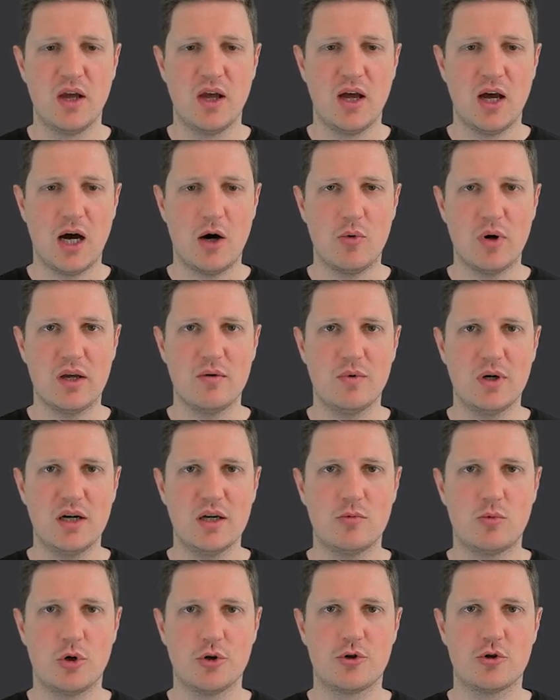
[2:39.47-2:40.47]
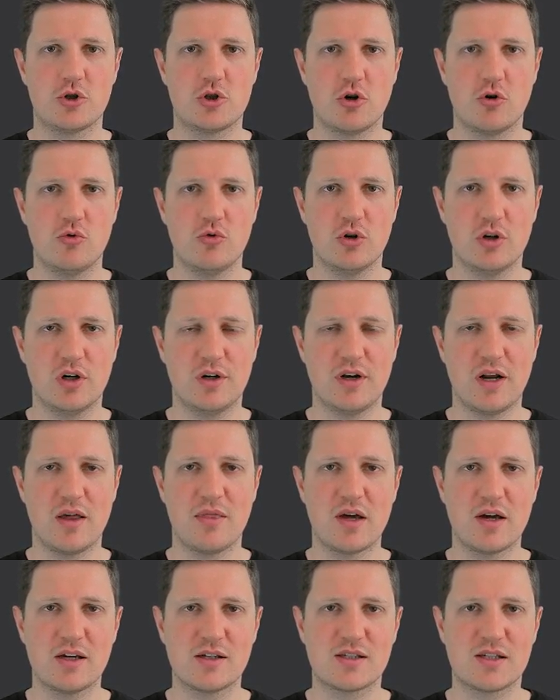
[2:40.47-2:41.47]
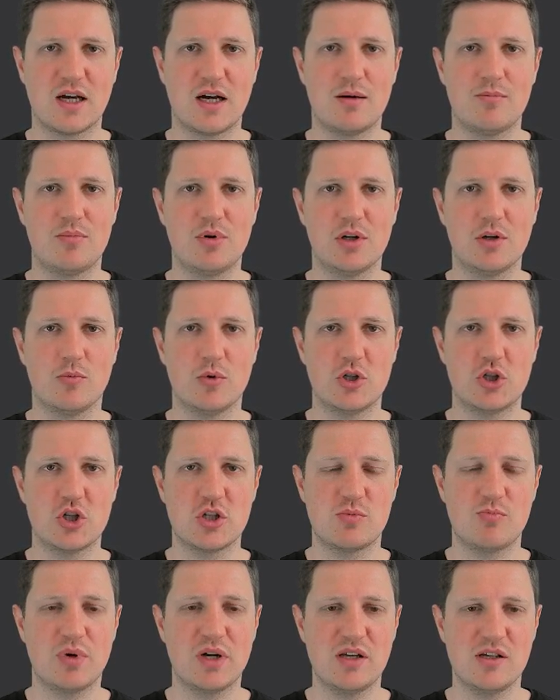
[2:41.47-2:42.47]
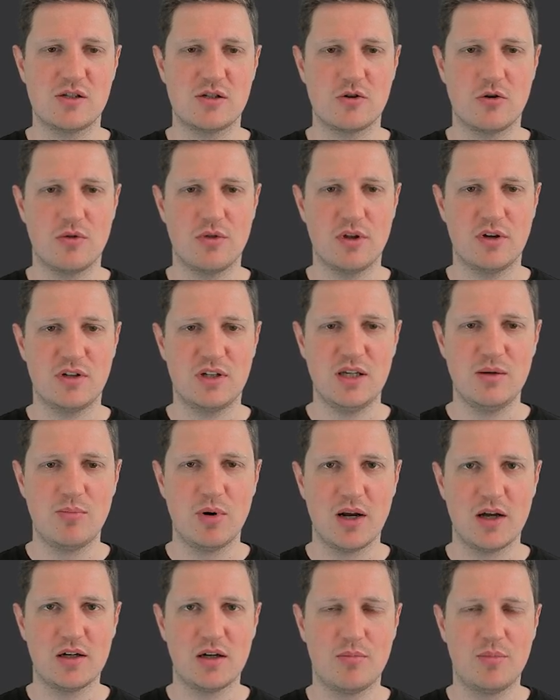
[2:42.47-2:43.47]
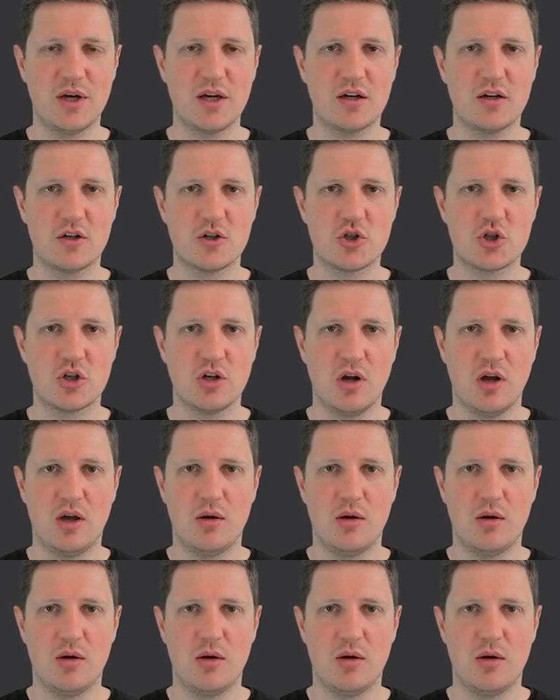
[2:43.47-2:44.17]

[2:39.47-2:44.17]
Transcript: However, I want to show you another example which is based on the dplyr package,